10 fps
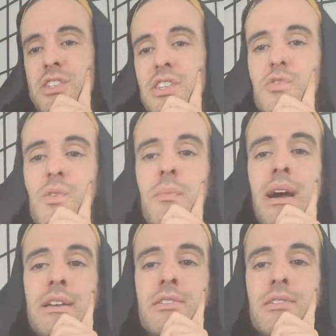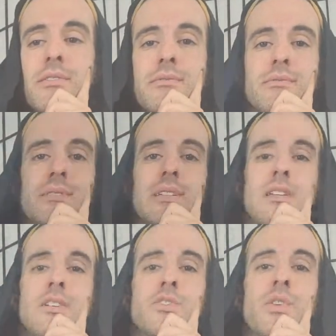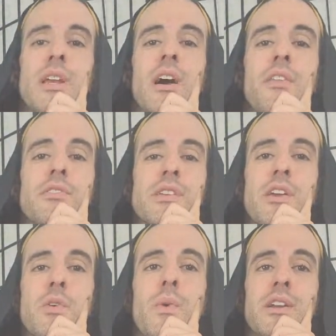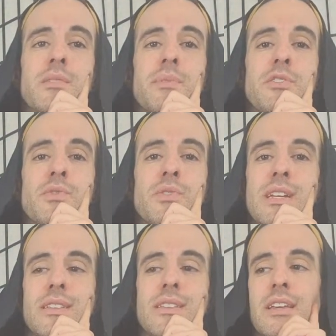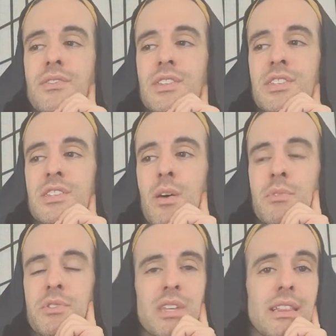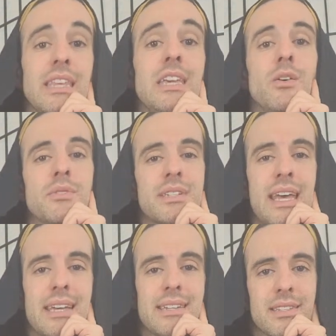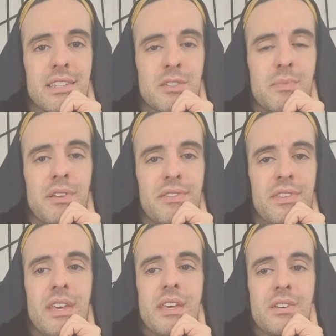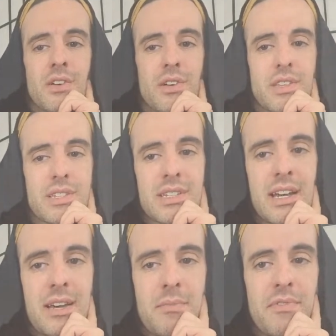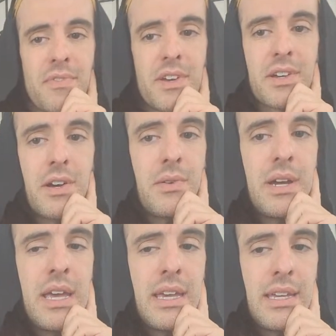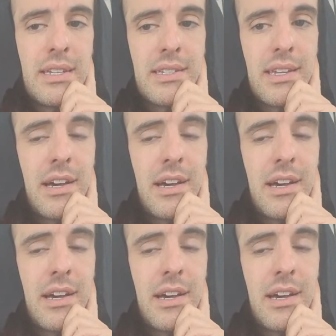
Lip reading: this reminder, treat others how you want to be treated. This is almost like Leo's test this month during this time of Virgo is,